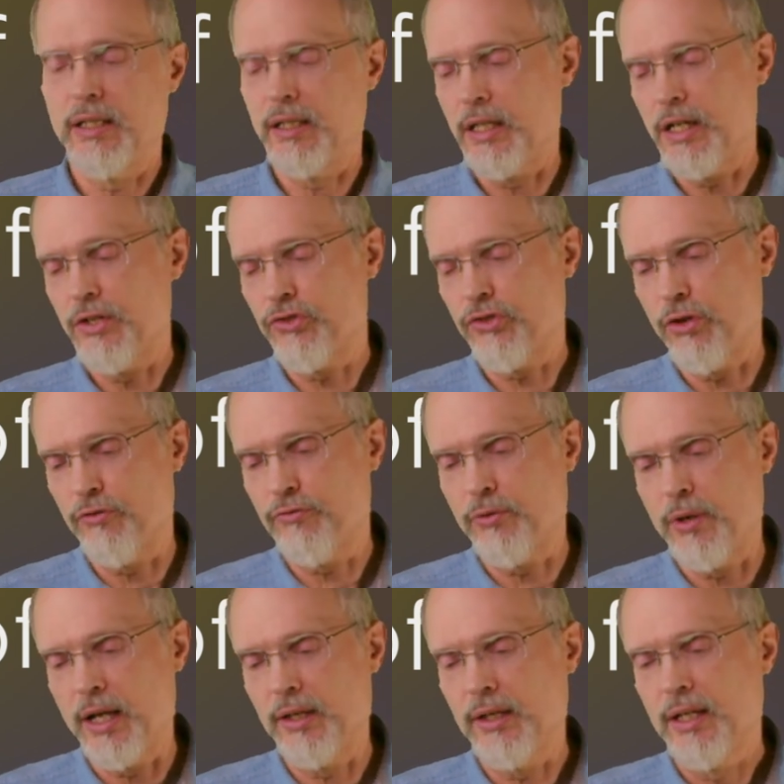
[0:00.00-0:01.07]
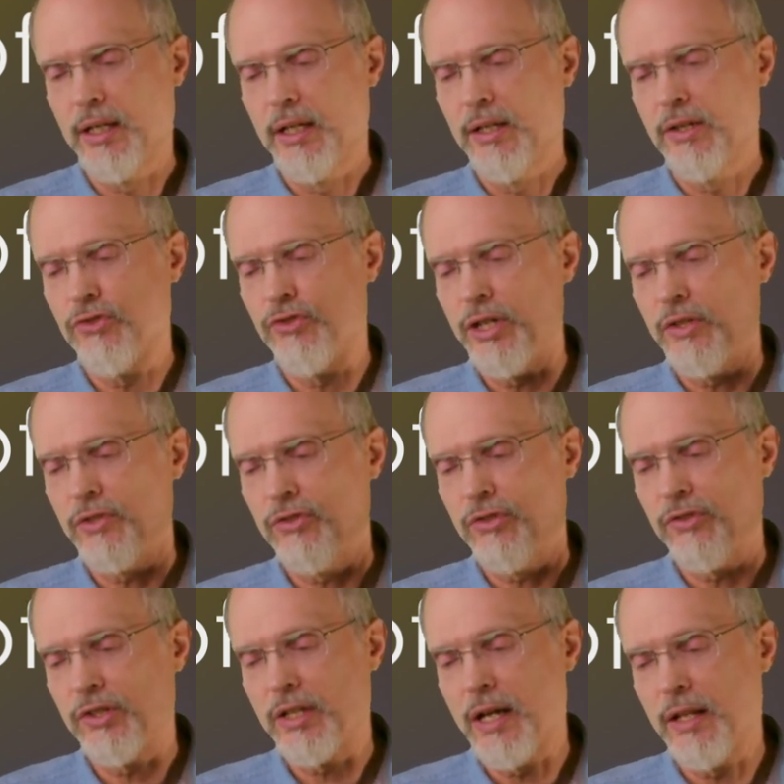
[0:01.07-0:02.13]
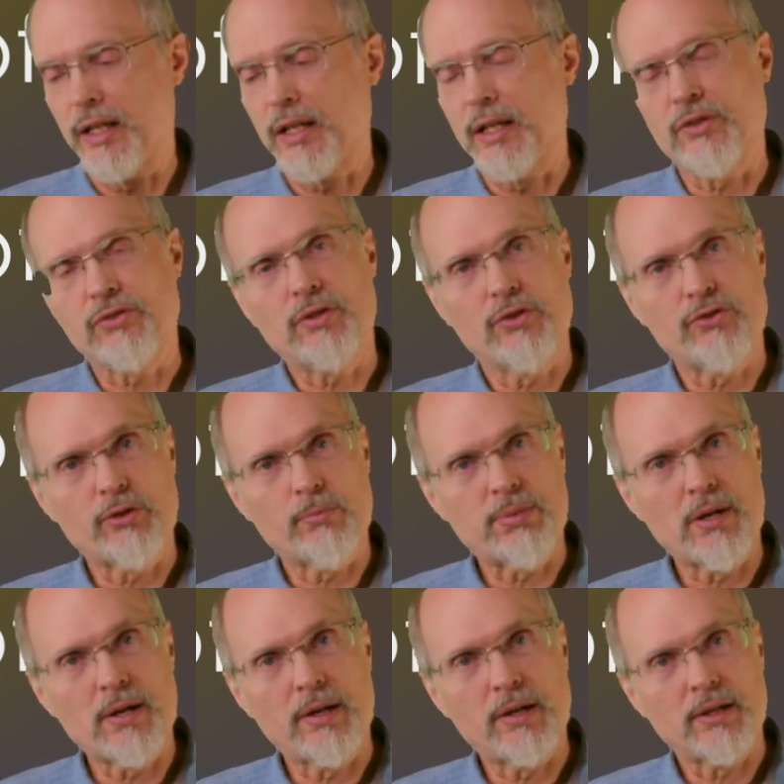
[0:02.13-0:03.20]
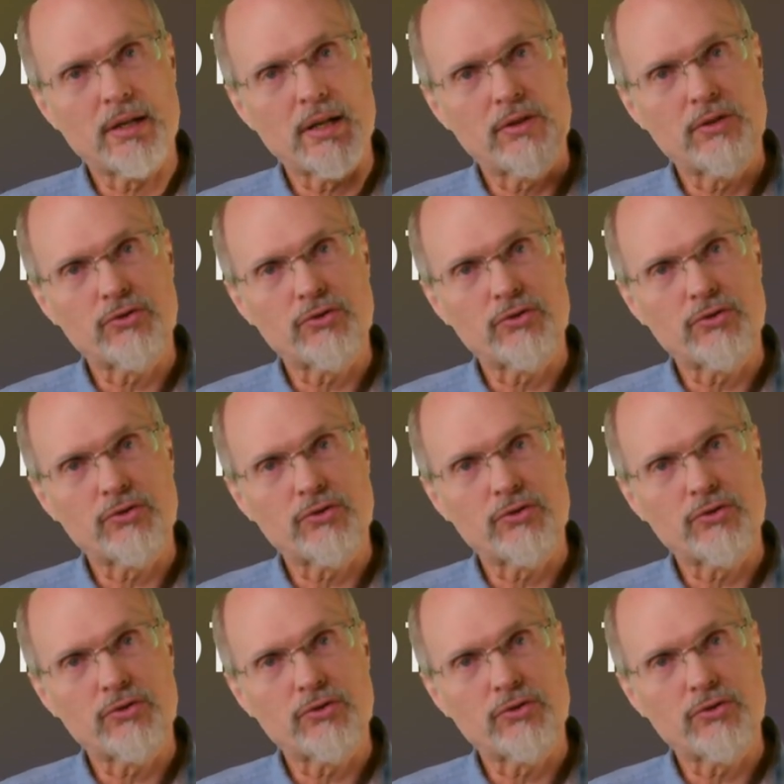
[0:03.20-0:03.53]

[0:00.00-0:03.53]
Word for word: Uh, and so, friend, Jesus is telling us there's a part,